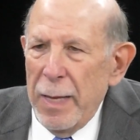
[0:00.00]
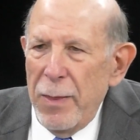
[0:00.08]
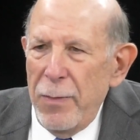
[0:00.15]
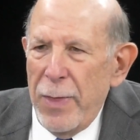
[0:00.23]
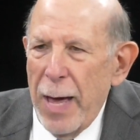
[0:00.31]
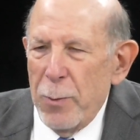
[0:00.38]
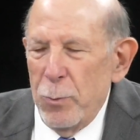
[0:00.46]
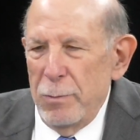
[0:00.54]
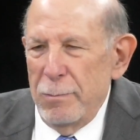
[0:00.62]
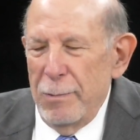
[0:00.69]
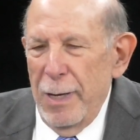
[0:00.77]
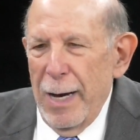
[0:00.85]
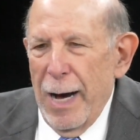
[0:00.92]
that
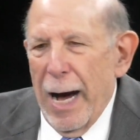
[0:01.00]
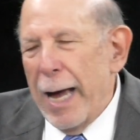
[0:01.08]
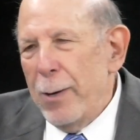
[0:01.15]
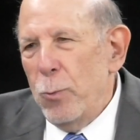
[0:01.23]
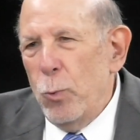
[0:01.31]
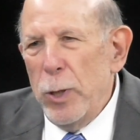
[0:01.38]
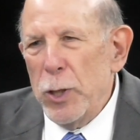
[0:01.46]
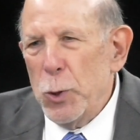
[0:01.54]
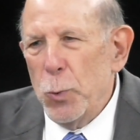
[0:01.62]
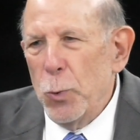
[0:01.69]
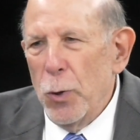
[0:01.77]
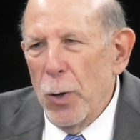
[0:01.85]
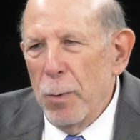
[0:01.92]
I wish
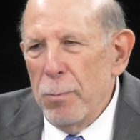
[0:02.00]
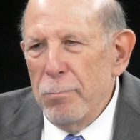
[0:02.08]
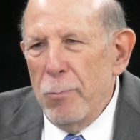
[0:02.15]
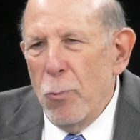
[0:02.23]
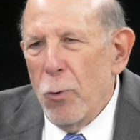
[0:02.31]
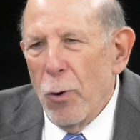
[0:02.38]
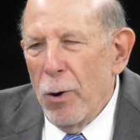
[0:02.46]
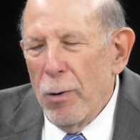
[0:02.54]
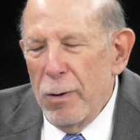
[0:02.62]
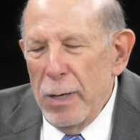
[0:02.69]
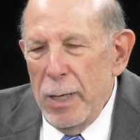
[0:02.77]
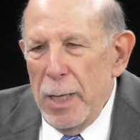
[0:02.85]
were more